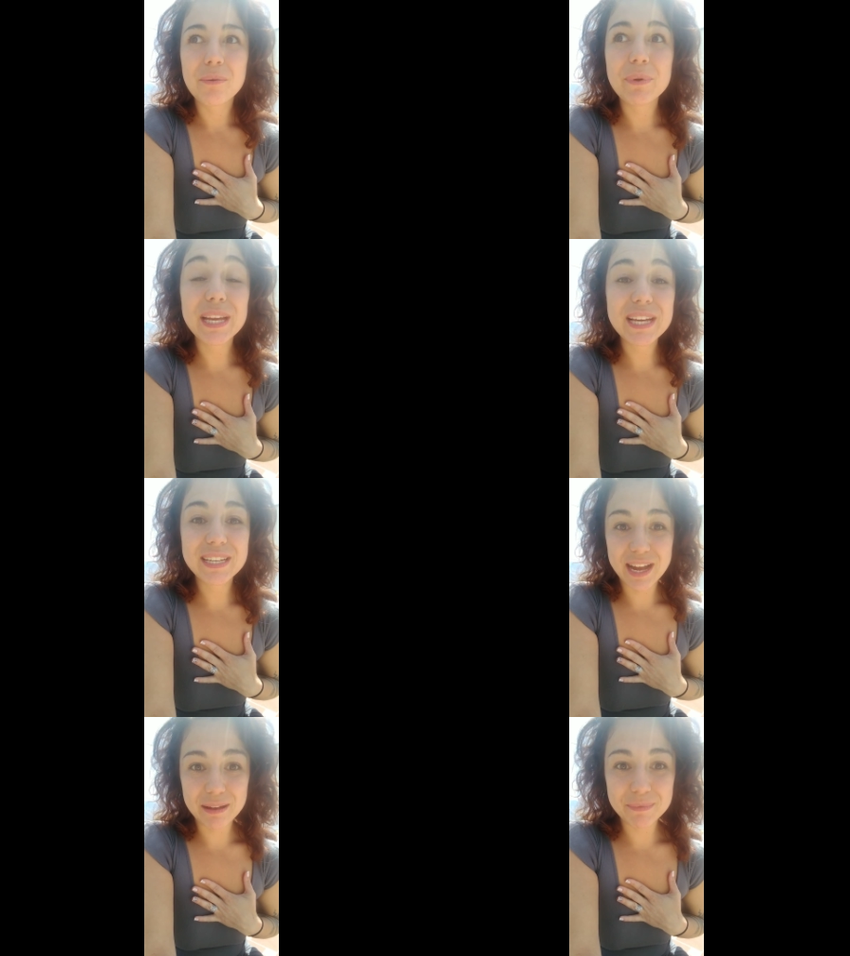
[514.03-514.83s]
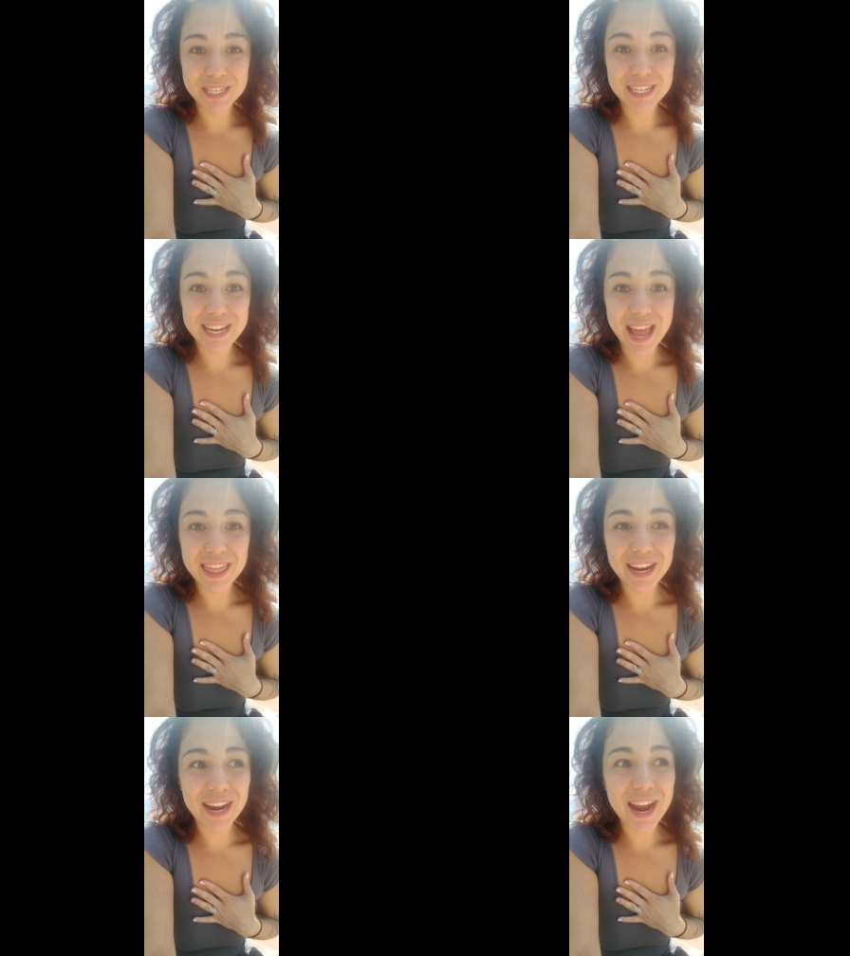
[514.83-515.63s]
we can come
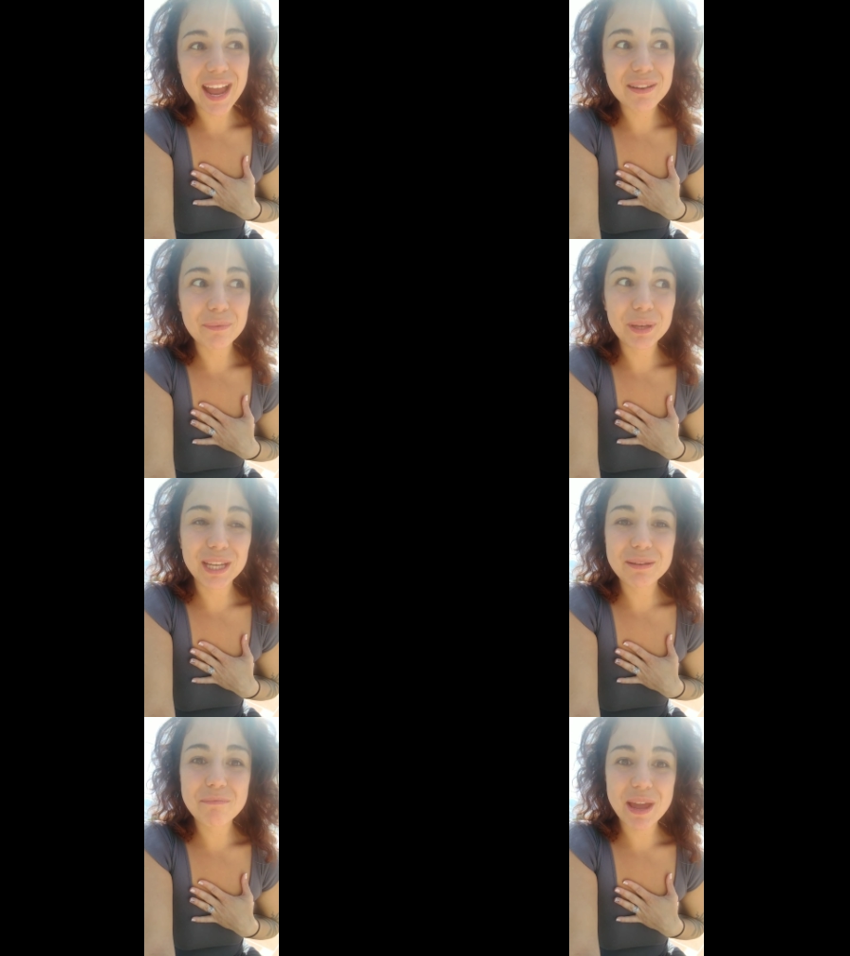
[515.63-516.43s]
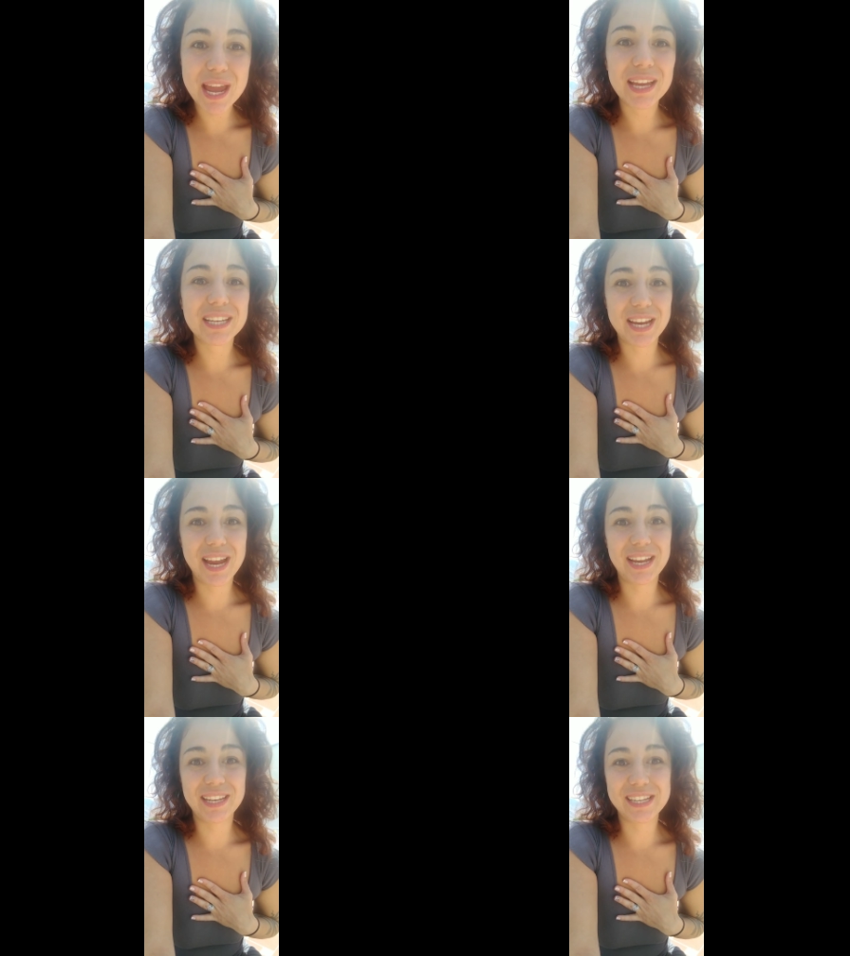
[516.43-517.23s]
together and we can make
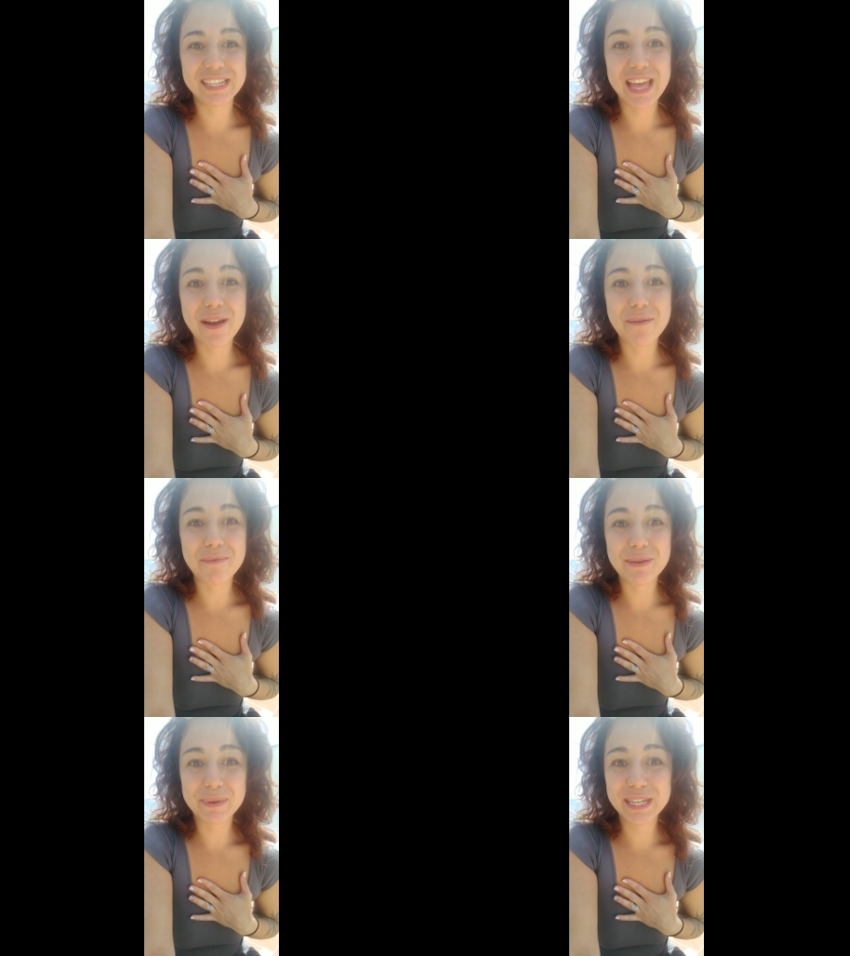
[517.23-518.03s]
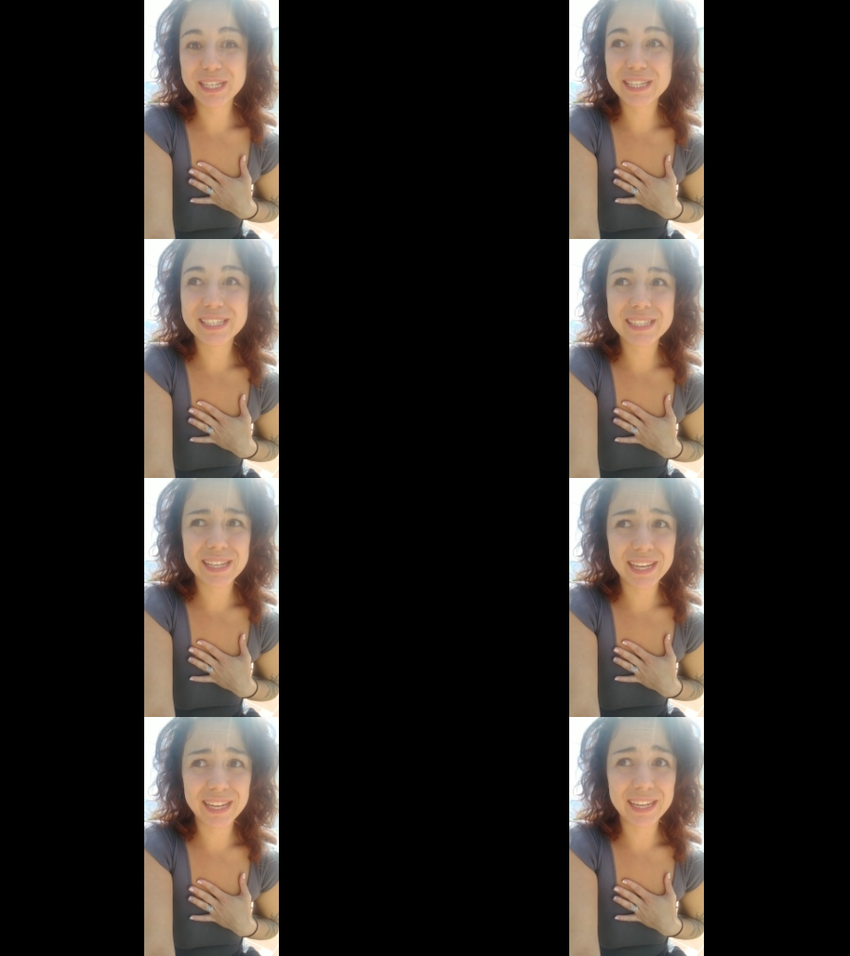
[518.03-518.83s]
change that we wish to
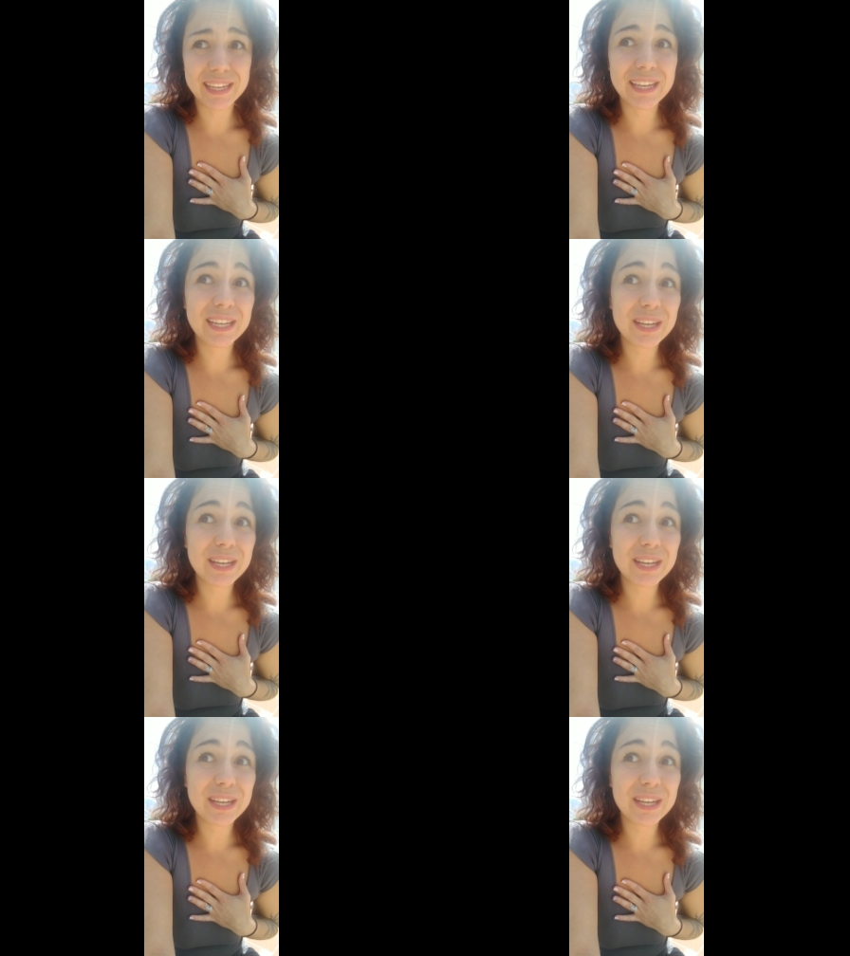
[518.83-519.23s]
see.